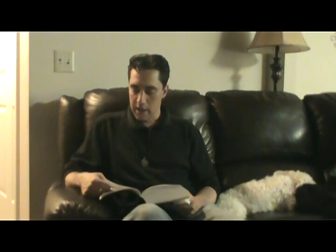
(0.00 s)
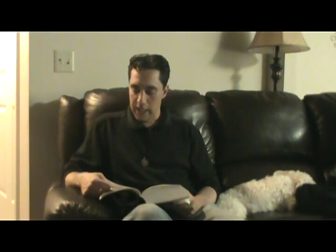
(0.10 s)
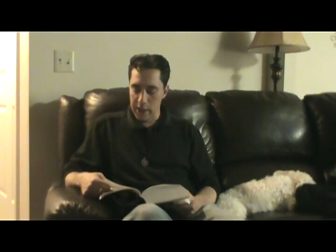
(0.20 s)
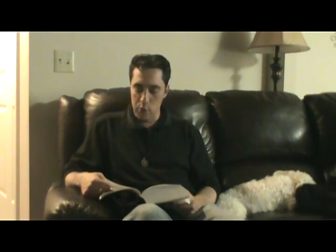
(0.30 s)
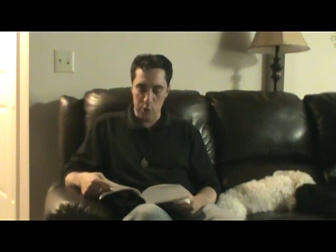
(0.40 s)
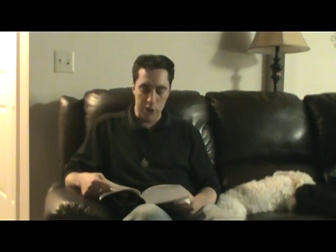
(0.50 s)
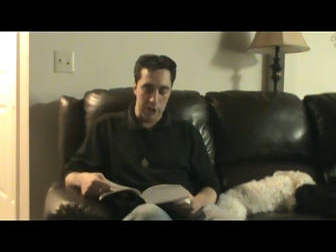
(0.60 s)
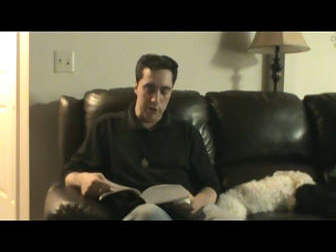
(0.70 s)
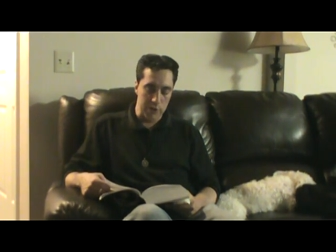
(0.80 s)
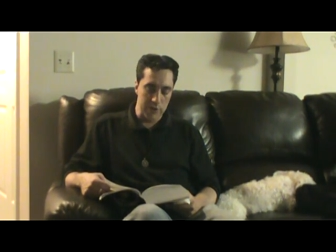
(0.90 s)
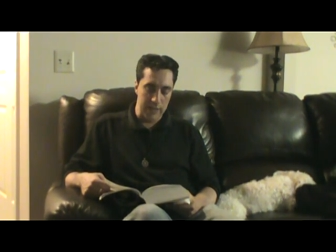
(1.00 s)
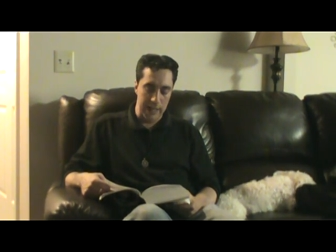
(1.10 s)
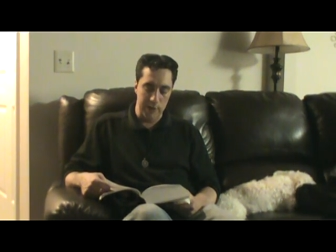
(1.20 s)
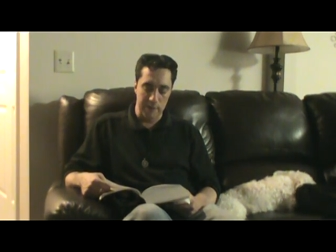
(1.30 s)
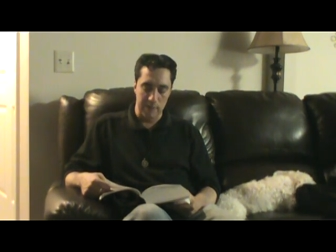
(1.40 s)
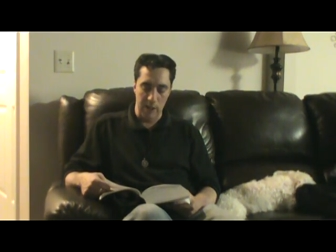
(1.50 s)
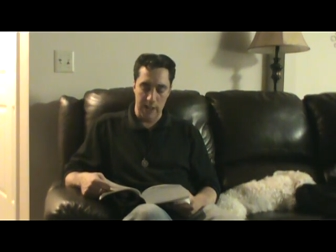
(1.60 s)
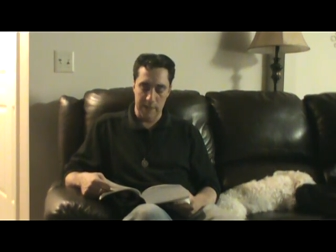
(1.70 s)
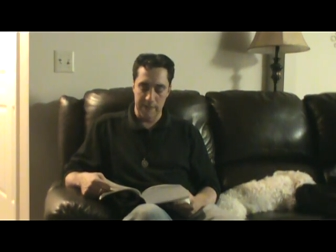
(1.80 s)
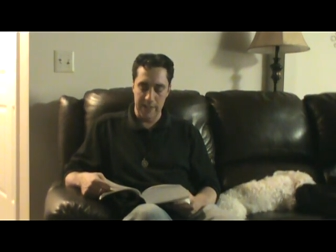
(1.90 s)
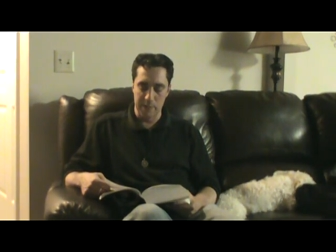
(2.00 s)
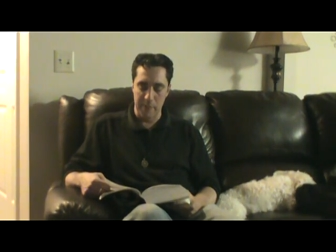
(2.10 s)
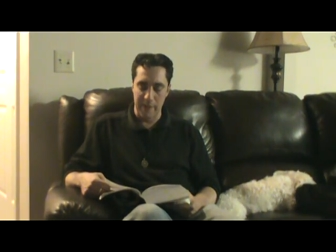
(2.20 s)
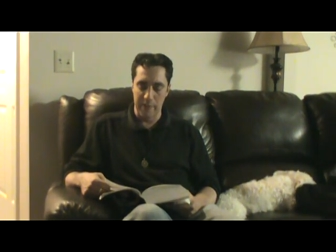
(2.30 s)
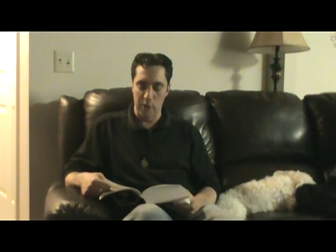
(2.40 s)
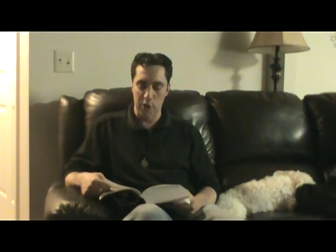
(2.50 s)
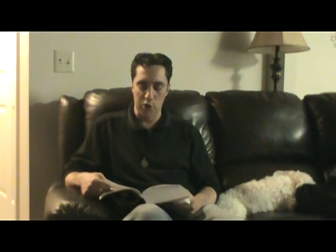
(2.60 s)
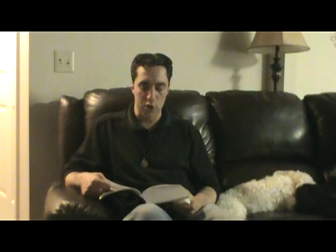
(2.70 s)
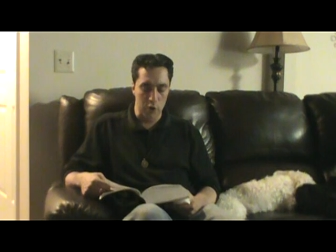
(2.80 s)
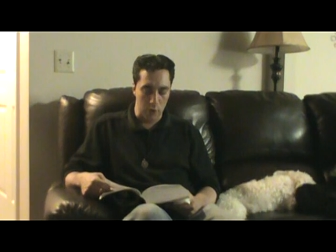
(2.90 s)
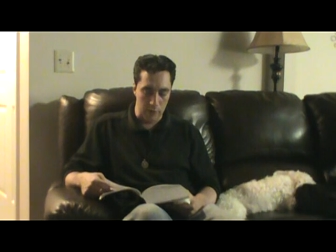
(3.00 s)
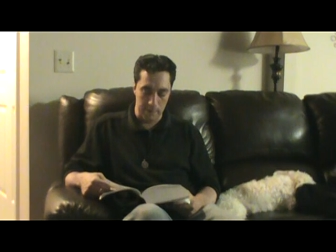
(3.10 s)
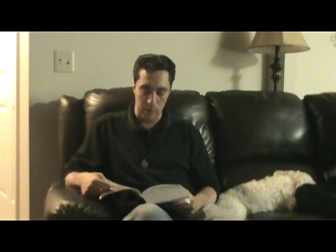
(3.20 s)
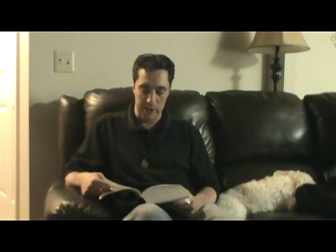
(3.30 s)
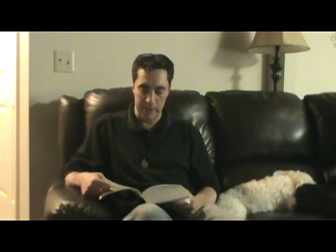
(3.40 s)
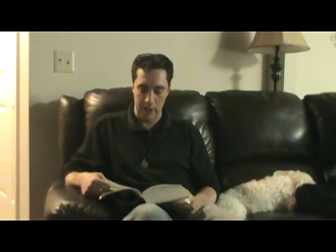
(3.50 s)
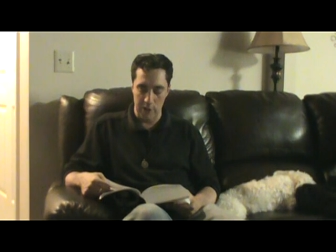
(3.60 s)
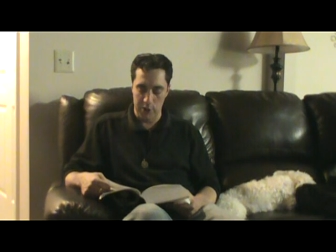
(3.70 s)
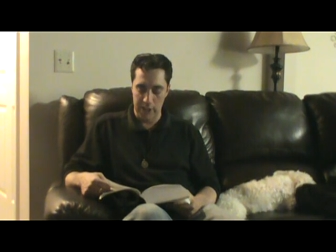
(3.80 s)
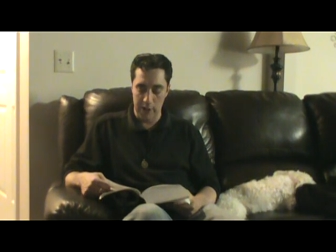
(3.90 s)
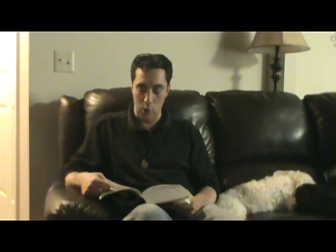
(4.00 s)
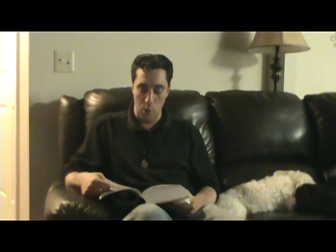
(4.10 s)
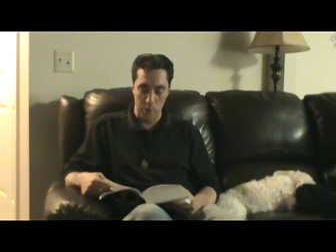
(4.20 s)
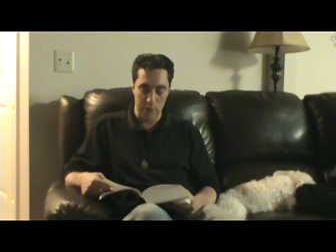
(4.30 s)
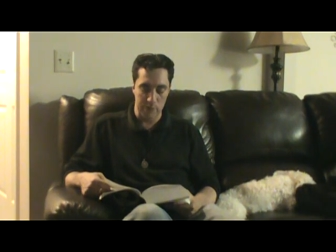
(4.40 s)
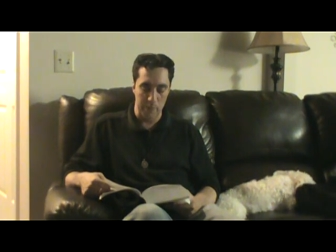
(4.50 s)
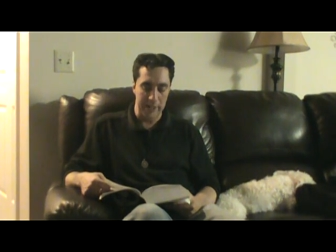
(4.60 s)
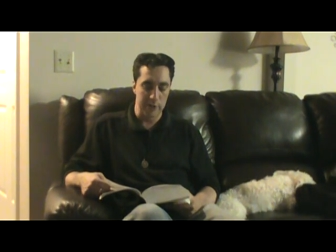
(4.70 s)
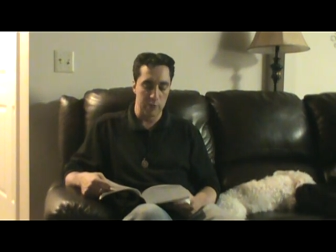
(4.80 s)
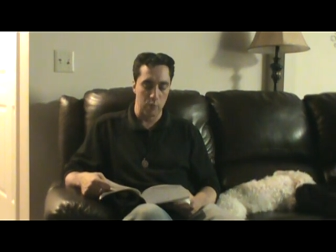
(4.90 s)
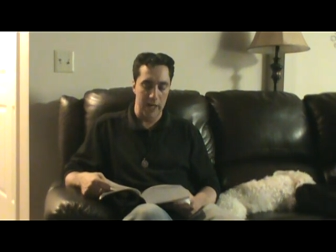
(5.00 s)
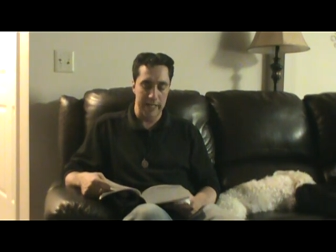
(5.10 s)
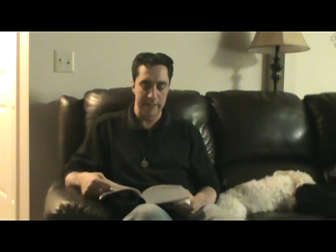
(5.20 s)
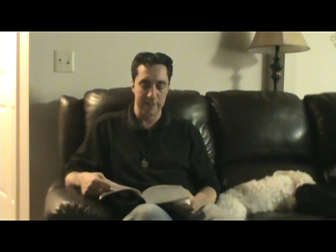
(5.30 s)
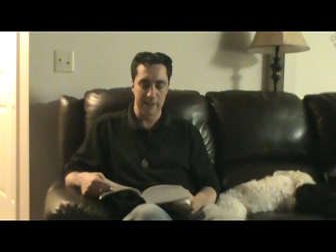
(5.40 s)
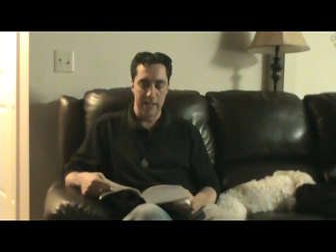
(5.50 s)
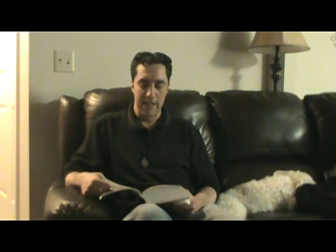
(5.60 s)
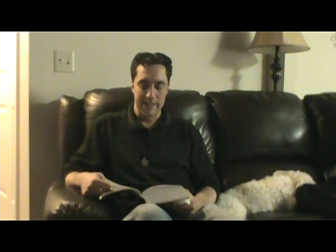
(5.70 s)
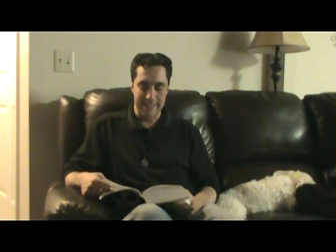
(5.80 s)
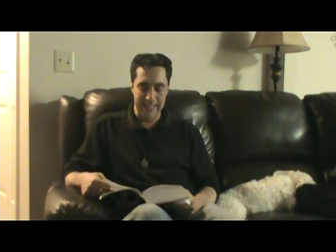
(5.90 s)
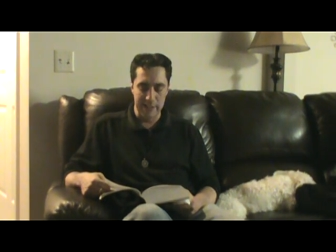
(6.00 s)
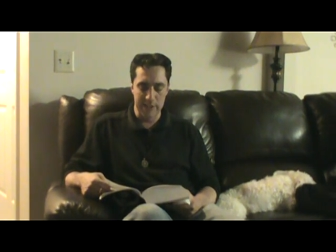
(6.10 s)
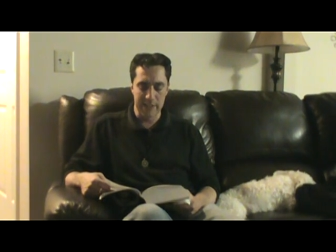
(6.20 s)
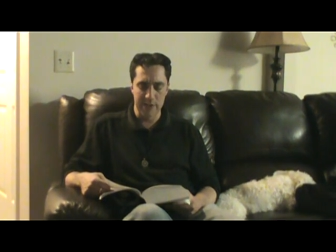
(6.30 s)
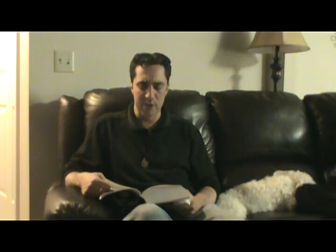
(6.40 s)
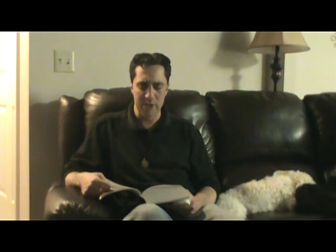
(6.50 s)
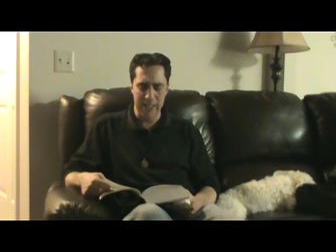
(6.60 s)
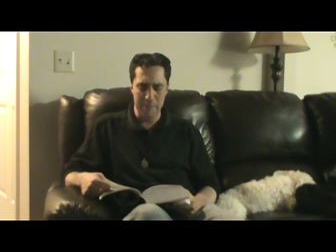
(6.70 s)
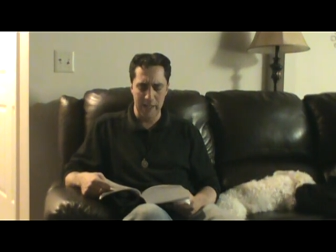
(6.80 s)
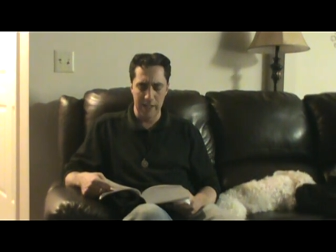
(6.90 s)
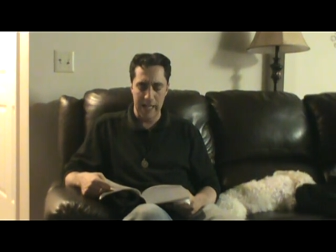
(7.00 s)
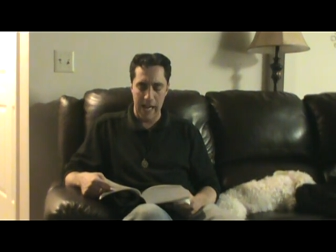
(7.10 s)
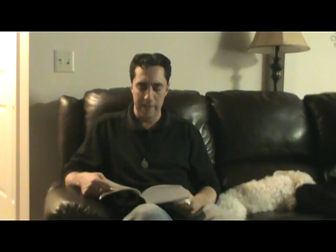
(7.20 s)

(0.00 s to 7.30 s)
He who judges the ancient philosophies by their external phraseology and quotes from ancient writings sentences seemingly